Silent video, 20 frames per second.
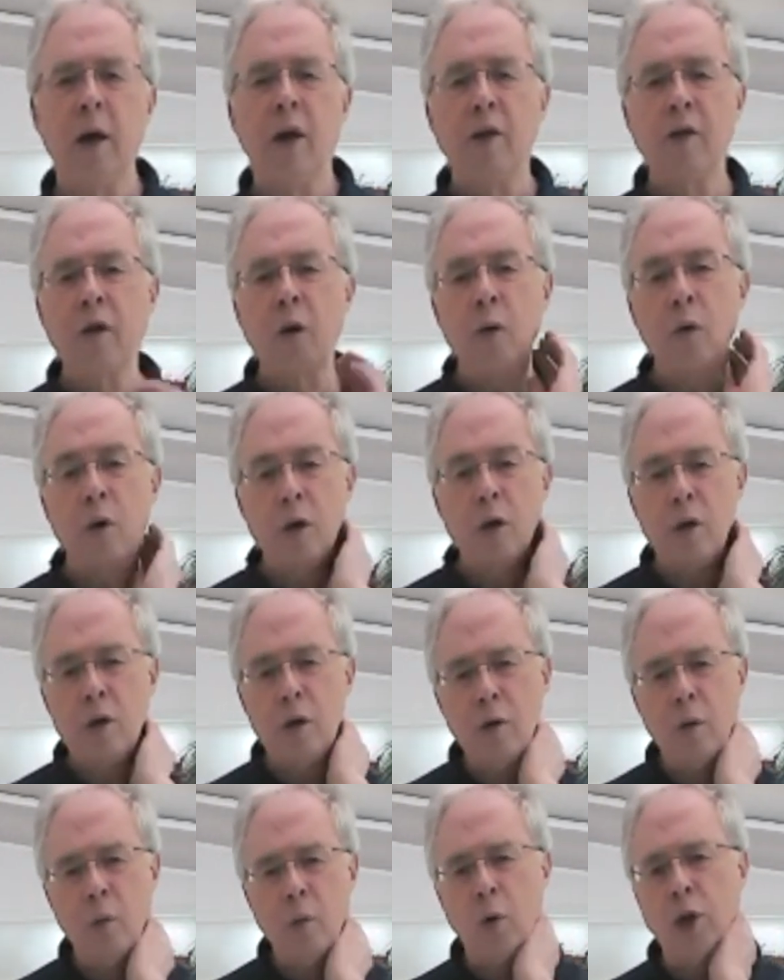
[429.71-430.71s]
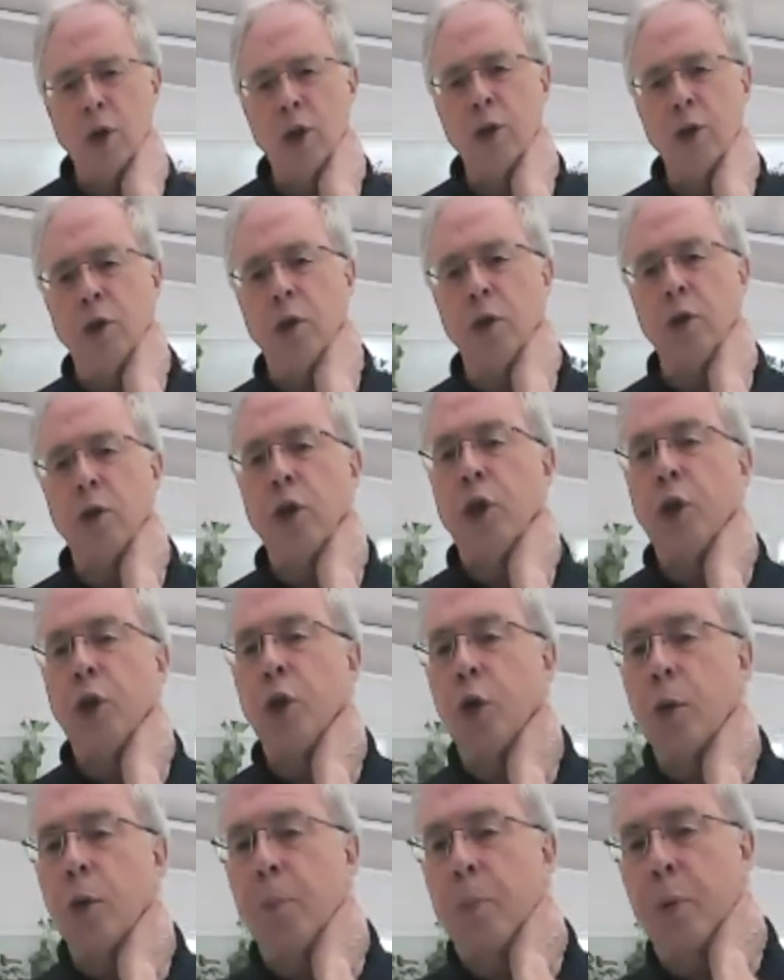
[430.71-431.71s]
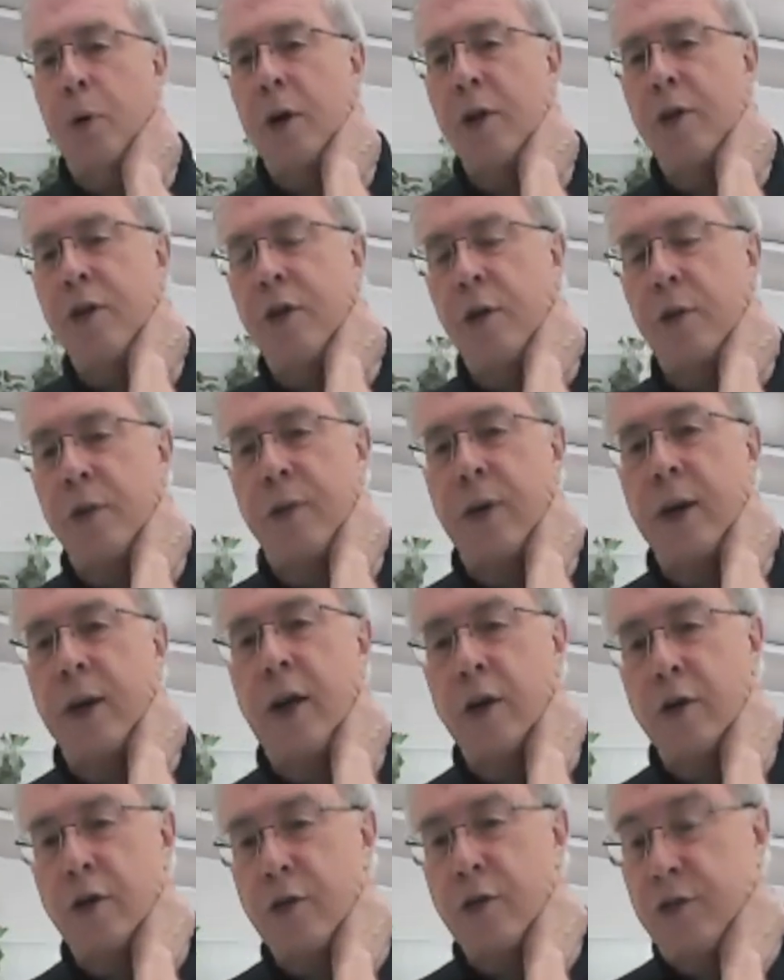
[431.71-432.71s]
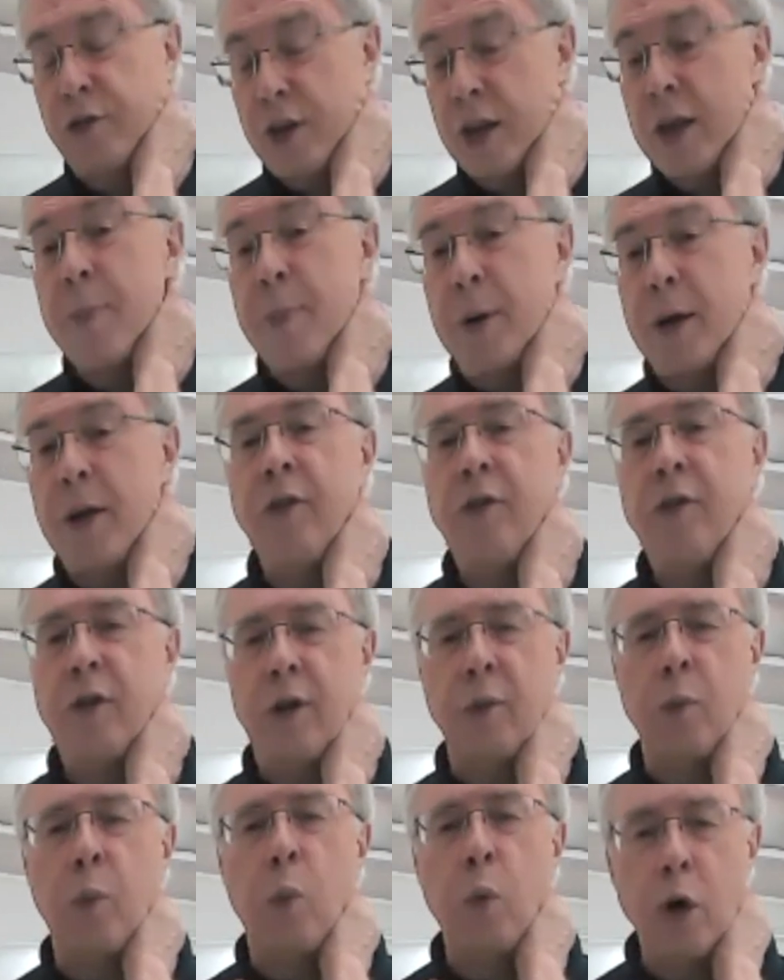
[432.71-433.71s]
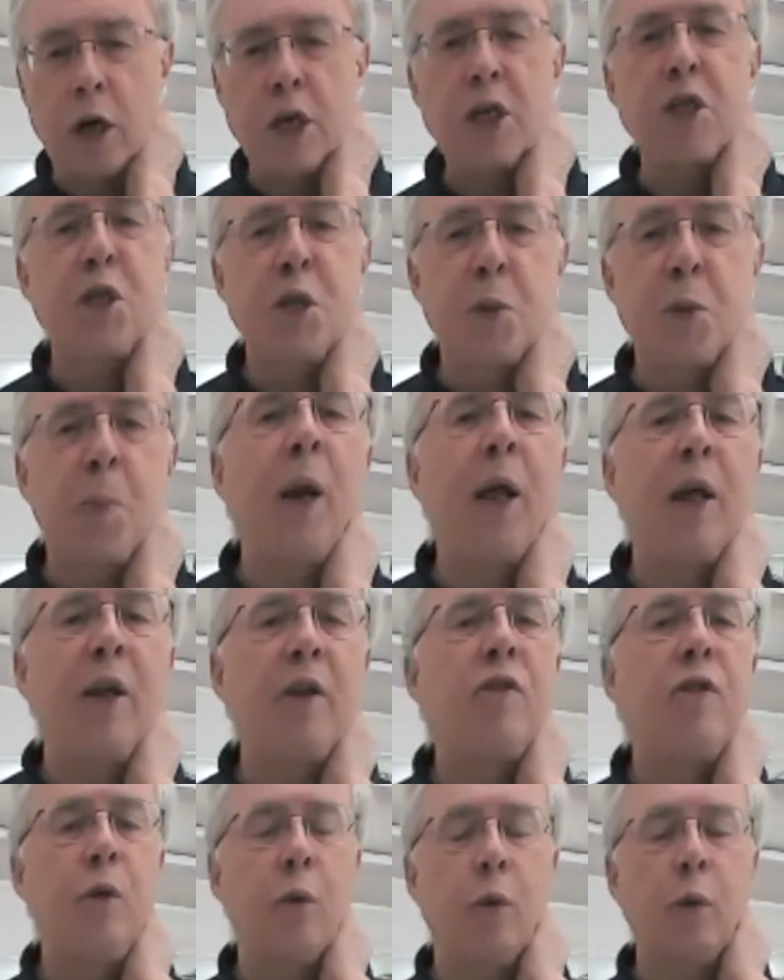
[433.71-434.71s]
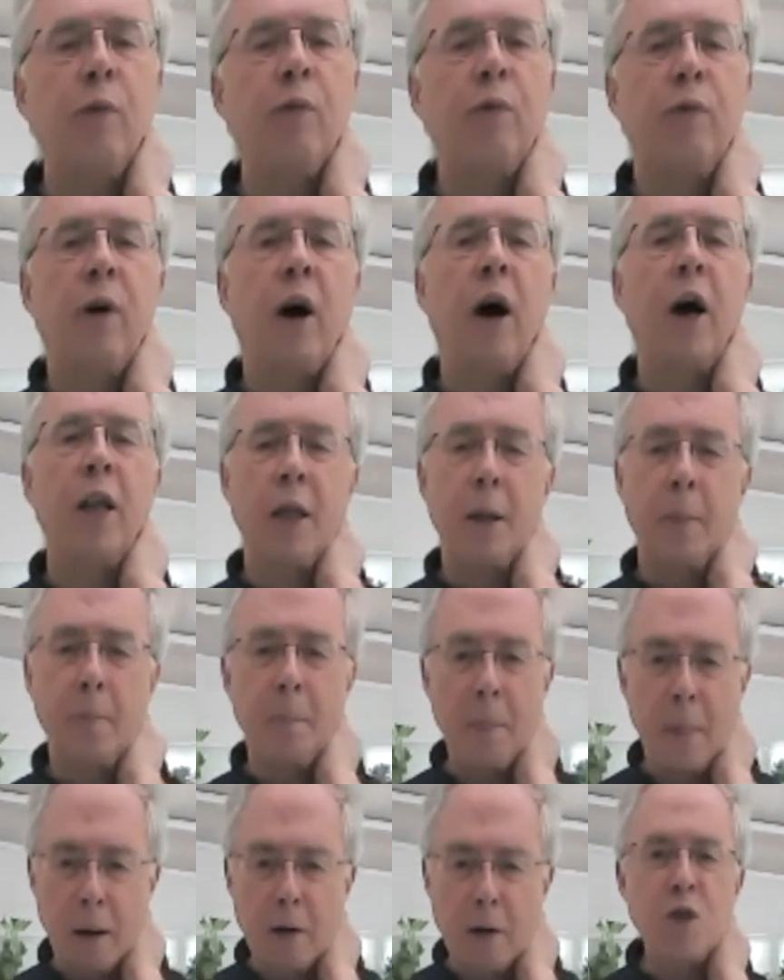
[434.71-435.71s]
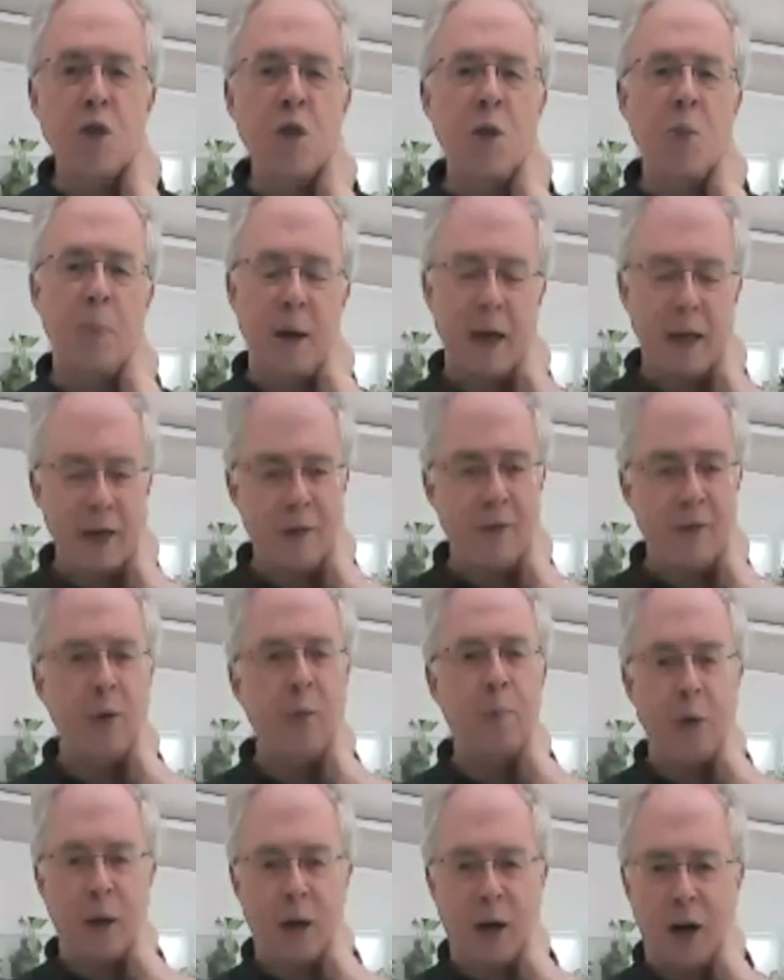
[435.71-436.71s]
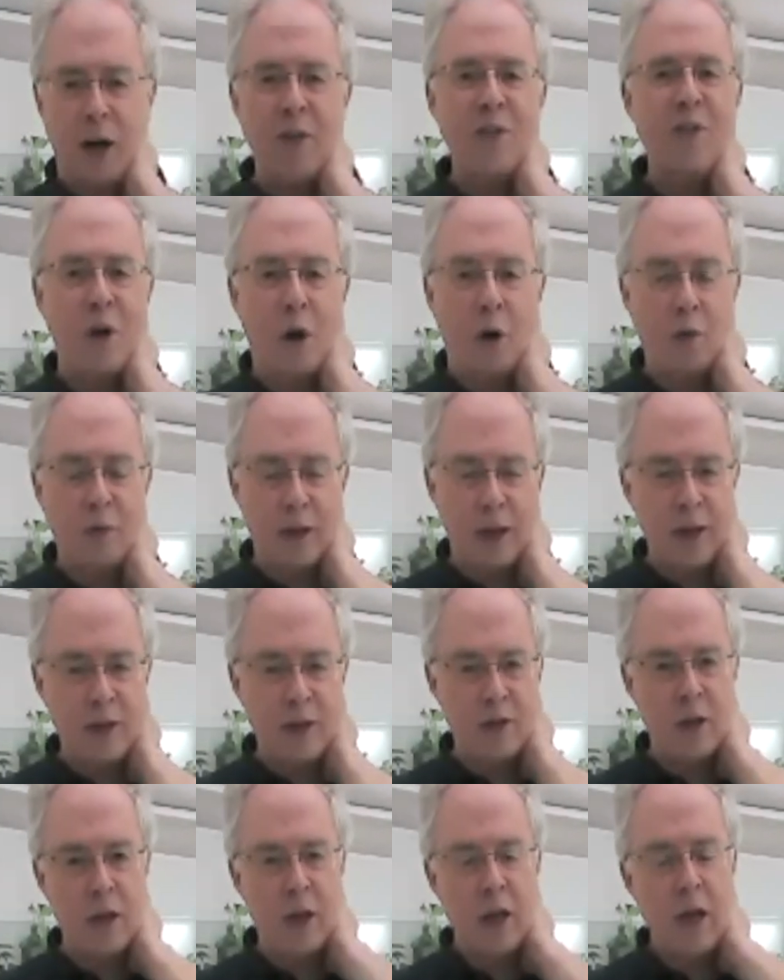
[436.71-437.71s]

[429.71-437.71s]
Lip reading: So what you do is you can press your fingers deep into the worst place you can find, the most painful part of it.